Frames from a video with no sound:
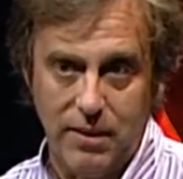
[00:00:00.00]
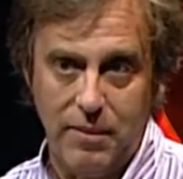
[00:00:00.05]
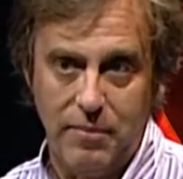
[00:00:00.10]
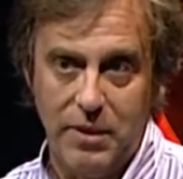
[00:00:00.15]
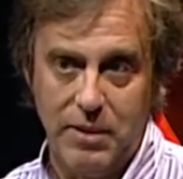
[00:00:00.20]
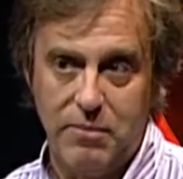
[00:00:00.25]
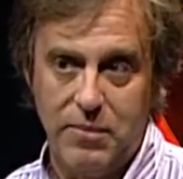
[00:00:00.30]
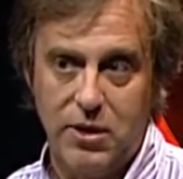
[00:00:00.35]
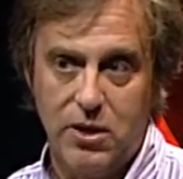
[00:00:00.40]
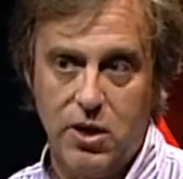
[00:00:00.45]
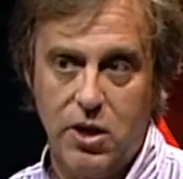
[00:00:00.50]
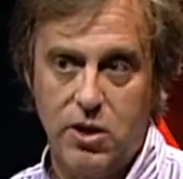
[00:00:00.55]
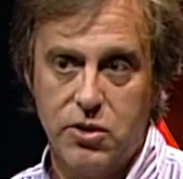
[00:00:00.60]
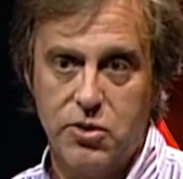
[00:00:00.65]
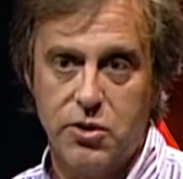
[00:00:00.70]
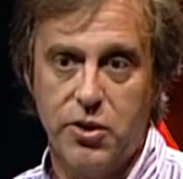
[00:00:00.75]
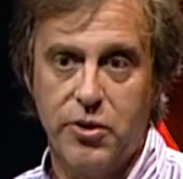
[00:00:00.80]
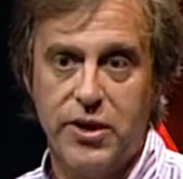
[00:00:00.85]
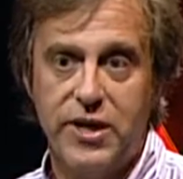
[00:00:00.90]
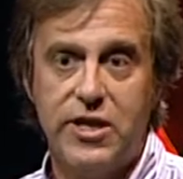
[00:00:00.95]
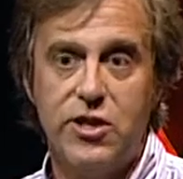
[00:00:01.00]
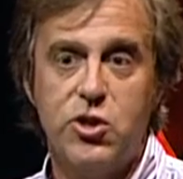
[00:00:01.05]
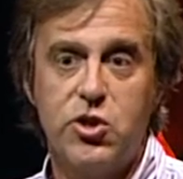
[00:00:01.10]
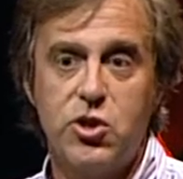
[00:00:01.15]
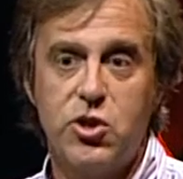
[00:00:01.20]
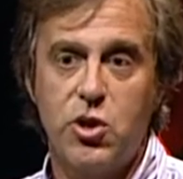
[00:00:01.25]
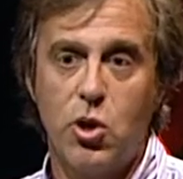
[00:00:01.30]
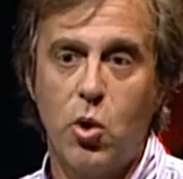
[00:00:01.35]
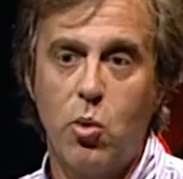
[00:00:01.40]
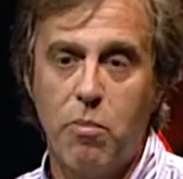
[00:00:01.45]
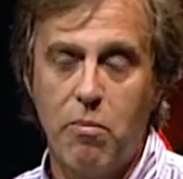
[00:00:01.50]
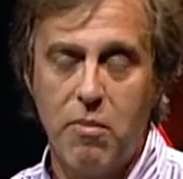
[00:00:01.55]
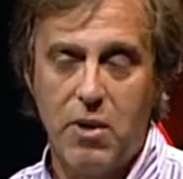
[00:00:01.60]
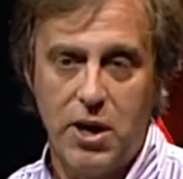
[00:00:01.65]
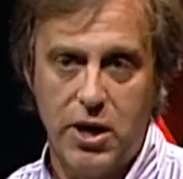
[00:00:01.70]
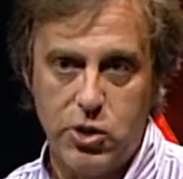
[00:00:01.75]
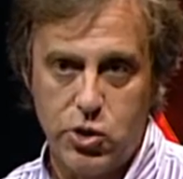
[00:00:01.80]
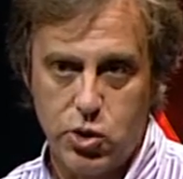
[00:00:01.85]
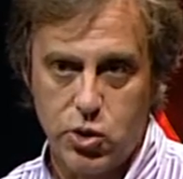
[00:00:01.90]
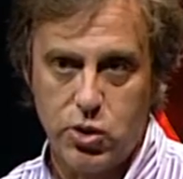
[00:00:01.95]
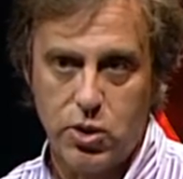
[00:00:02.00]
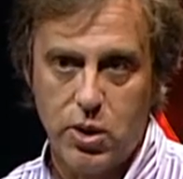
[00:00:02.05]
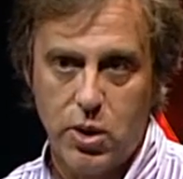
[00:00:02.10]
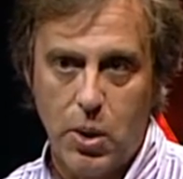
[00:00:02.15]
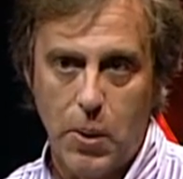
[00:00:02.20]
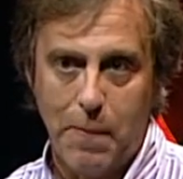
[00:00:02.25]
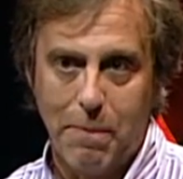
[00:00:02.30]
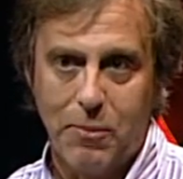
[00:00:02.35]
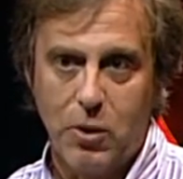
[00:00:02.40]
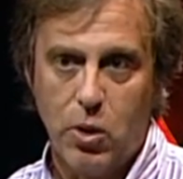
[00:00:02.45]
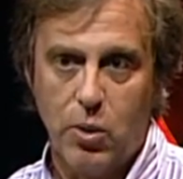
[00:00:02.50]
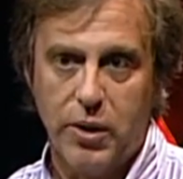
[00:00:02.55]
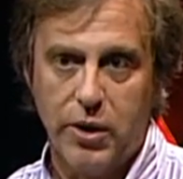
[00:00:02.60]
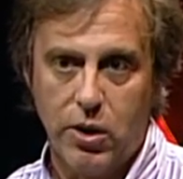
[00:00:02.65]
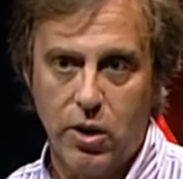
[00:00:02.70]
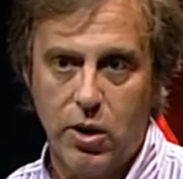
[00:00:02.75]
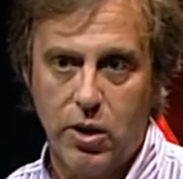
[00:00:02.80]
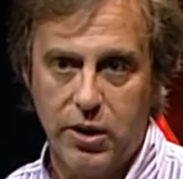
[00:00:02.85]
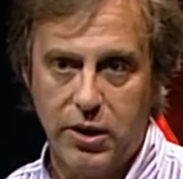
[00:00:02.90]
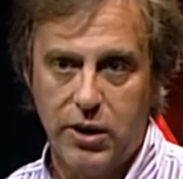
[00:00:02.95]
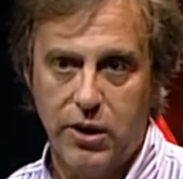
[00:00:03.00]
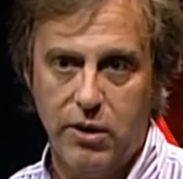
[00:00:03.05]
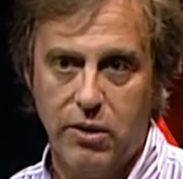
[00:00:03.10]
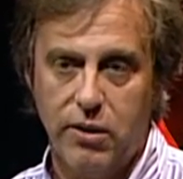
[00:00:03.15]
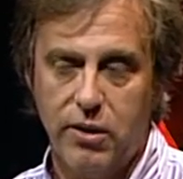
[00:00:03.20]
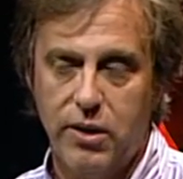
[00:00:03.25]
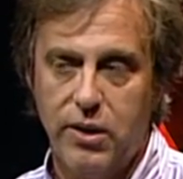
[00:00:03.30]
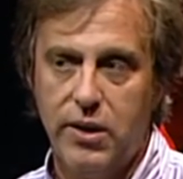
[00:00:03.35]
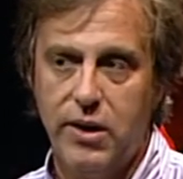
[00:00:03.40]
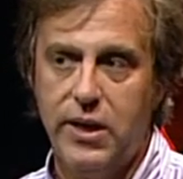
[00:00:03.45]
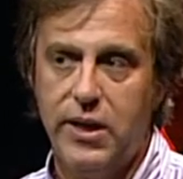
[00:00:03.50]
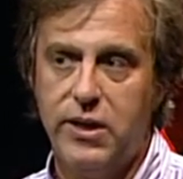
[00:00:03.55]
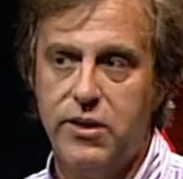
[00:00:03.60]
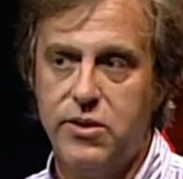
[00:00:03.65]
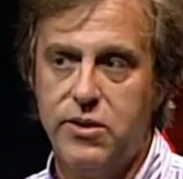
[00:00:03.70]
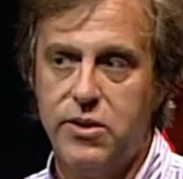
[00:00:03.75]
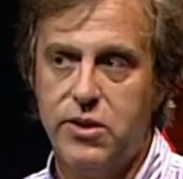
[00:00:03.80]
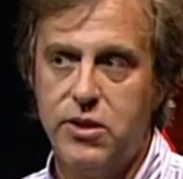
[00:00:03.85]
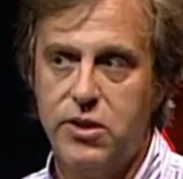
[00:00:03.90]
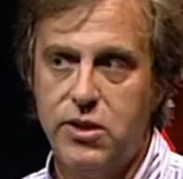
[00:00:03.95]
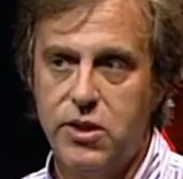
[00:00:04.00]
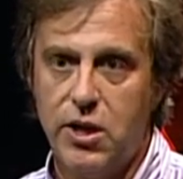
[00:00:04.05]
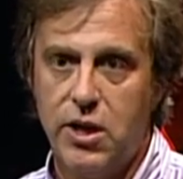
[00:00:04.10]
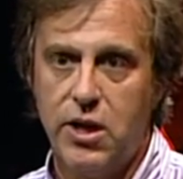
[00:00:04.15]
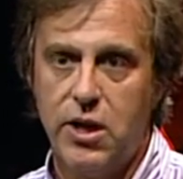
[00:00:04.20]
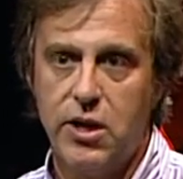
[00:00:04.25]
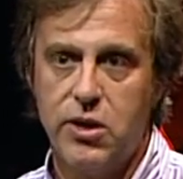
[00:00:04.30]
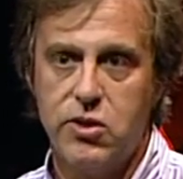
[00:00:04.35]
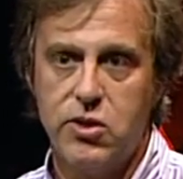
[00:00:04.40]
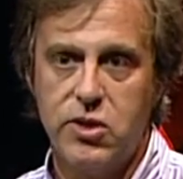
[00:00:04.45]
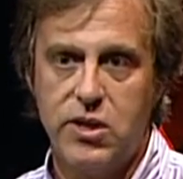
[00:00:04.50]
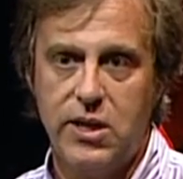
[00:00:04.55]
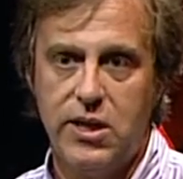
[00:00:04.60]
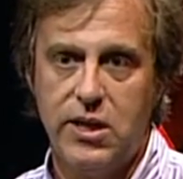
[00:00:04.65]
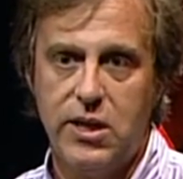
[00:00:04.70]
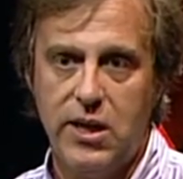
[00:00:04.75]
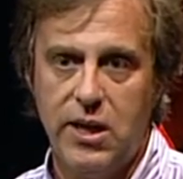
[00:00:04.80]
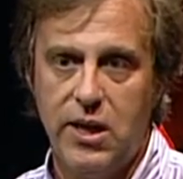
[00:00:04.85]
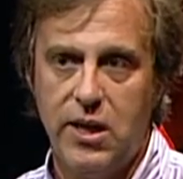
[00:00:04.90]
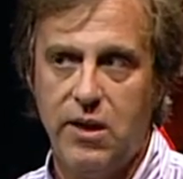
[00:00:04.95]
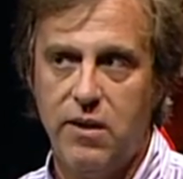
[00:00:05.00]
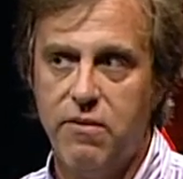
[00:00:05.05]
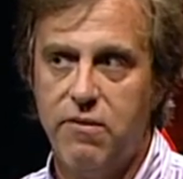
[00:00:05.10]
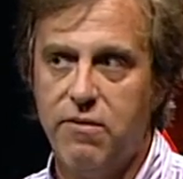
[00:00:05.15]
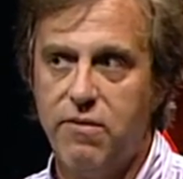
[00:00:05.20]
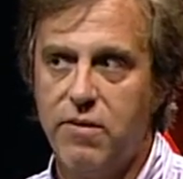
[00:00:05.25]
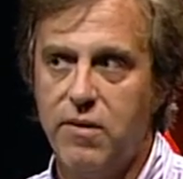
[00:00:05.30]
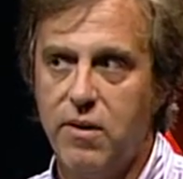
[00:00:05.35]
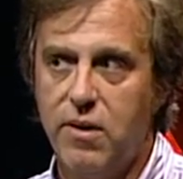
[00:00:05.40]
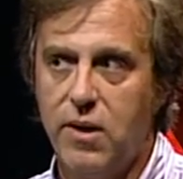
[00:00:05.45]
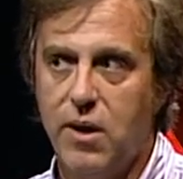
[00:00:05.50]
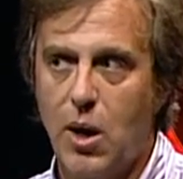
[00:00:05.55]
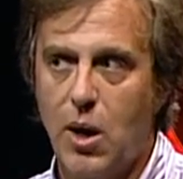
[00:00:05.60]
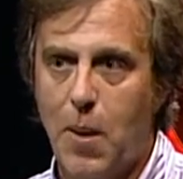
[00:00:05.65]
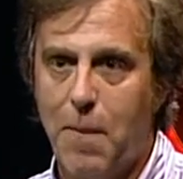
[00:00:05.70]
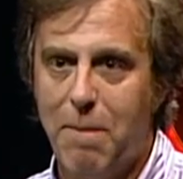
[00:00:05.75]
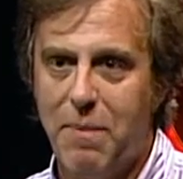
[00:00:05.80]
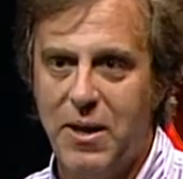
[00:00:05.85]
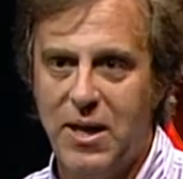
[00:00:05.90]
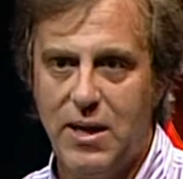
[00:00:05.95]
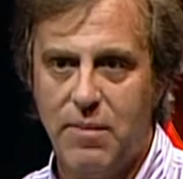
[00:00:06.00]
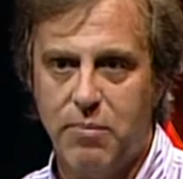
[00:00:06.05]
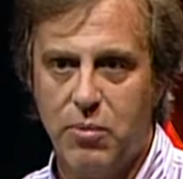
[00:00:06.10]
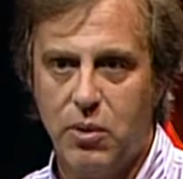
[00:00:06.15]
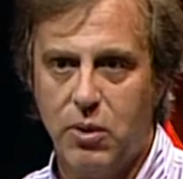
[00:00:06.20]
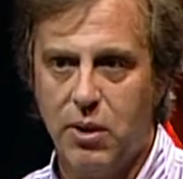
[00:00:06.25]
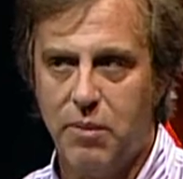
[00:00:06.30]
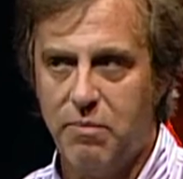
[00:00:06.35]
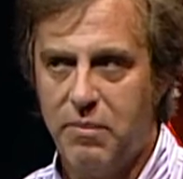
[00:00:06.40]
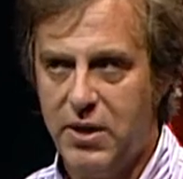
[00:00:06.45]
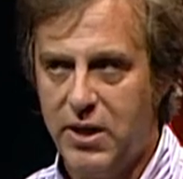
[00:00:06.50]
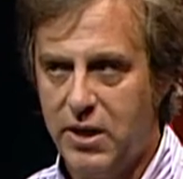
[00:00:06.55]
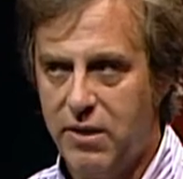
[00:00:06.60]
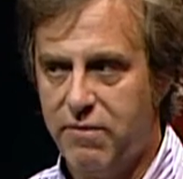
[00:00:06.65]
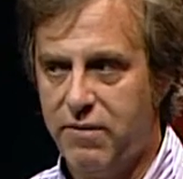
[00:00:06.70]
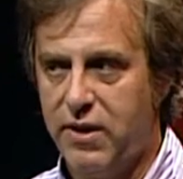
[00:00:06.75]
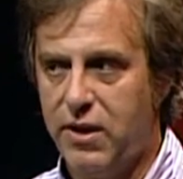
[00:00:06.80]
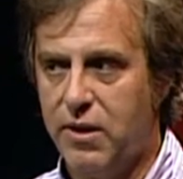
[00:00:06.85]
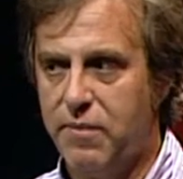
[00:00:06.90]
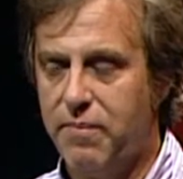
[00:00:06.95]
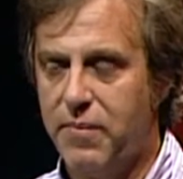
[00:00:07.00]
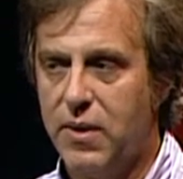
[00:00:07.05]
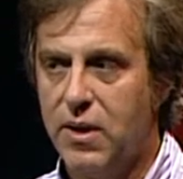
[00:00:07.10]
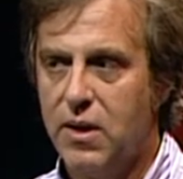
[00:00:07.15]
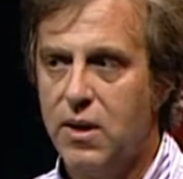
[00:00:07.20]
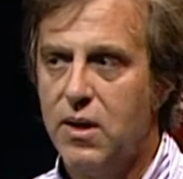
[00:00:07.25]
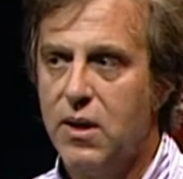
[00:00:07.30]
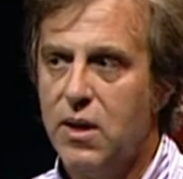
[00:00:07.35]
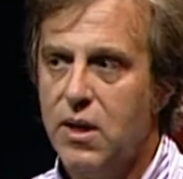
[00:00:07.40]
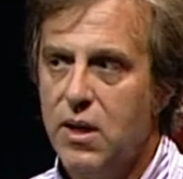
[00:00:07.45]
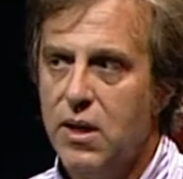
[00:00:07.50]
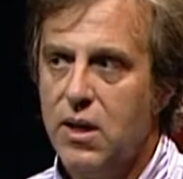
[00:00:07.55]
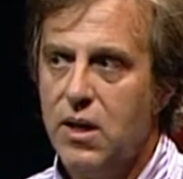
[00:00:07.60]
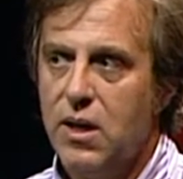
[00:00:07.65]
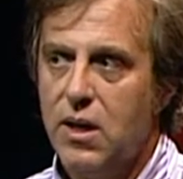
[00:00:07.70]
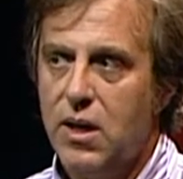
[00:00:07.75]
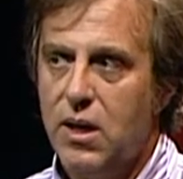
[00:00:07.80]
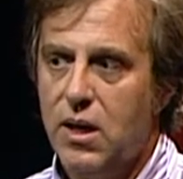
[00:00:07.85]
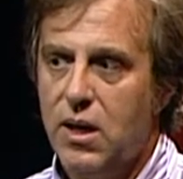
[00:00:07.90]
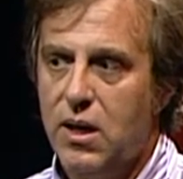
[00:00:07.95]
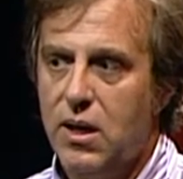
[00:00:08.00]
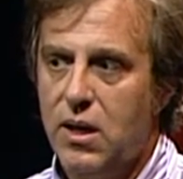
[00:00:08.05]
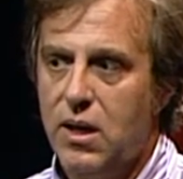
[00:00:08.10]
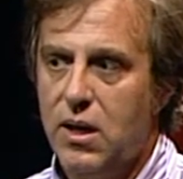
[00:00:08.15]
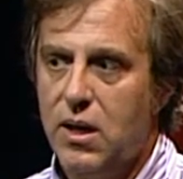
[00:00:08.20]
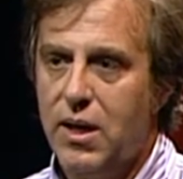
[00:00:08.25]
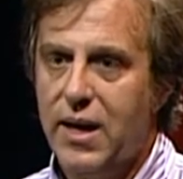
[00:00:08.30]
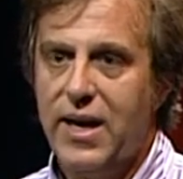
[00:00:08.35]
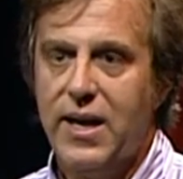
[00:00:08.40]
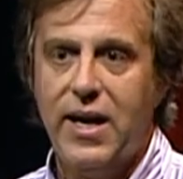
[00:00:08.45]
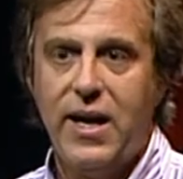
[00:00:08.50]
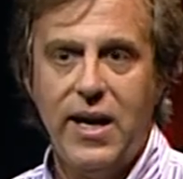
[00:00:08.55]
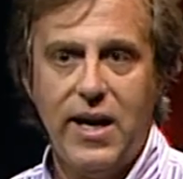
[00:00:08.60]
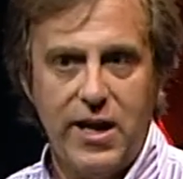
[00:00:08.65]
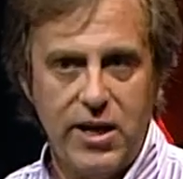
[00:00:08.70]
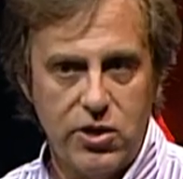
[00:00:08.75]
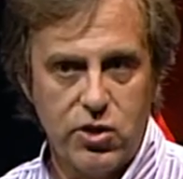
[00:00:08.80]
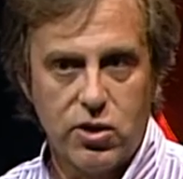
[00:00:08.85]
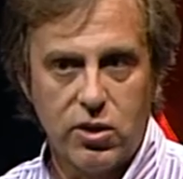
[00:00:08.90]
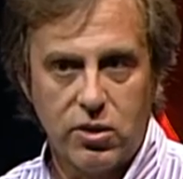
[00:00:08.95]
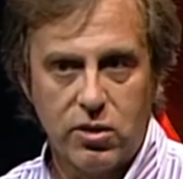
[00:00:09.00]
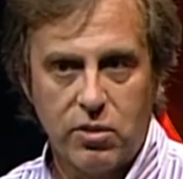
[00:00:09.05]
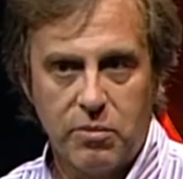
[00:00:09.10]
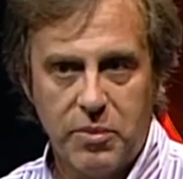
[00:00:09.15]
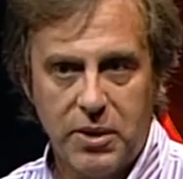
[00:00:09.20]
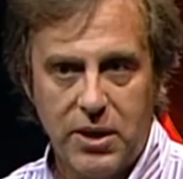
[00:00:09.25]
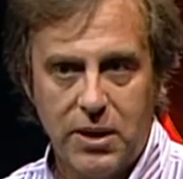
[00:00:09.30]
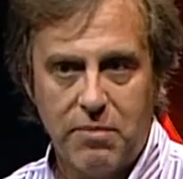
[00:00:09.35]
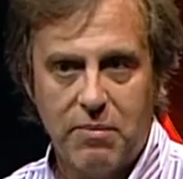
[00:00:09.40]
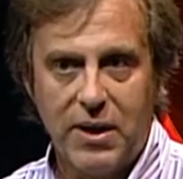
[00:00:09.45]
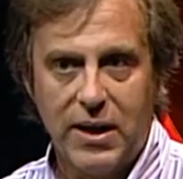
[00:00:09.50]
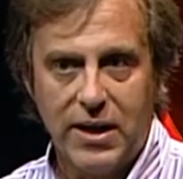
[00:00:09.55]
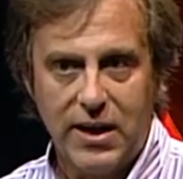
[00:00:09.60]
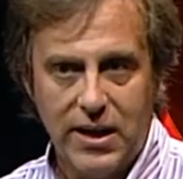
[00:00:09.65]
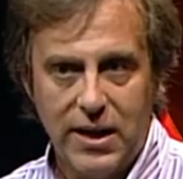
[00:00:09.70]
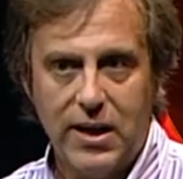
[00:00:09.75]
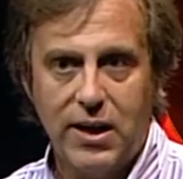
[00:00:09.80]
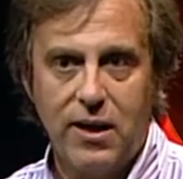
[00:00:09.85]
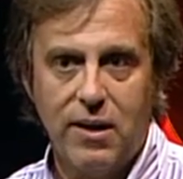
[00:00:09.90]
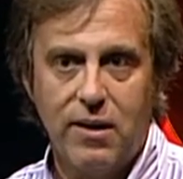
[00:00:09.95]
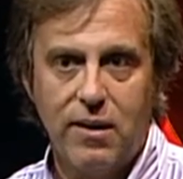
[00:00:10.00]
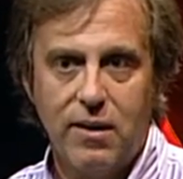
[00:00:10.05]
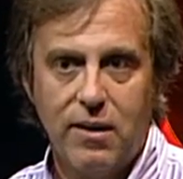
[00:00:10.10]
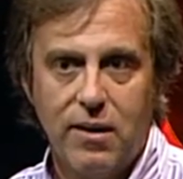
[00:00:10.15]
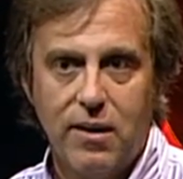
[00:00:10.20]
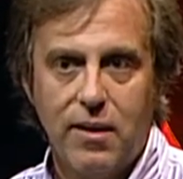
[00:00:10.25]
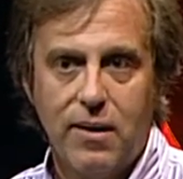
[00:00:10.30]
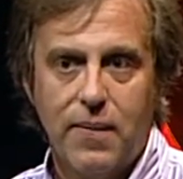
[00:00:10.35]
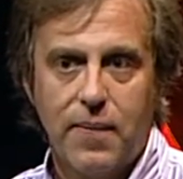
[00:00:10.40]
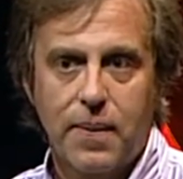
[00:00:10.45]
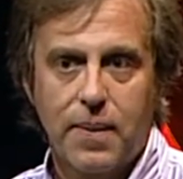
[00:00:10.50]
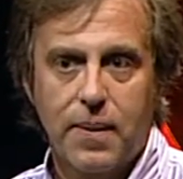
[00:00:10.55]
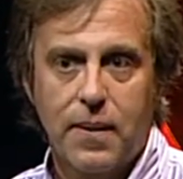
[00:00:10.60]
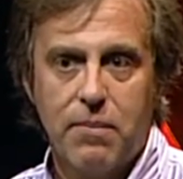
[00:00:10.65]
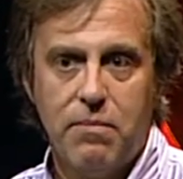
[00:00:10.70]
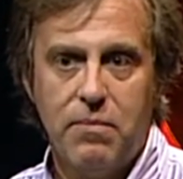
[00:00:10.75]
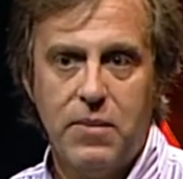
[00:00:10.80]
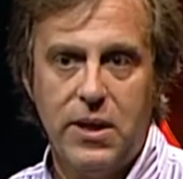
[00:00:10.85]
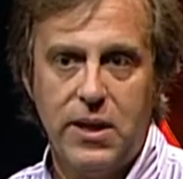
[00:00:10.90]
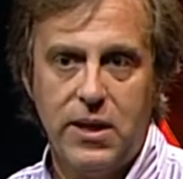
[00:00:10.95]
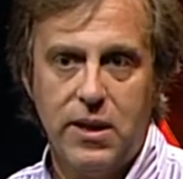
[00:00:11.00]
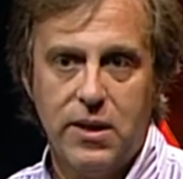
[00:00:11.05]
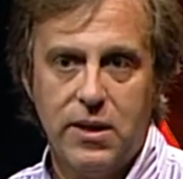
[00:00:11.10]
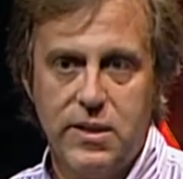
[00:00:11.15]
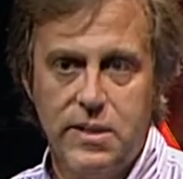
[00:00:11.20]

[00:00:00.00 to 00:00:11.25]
I mean, because there is so much going on here, it does give people a bit of an edge a little bit by getting media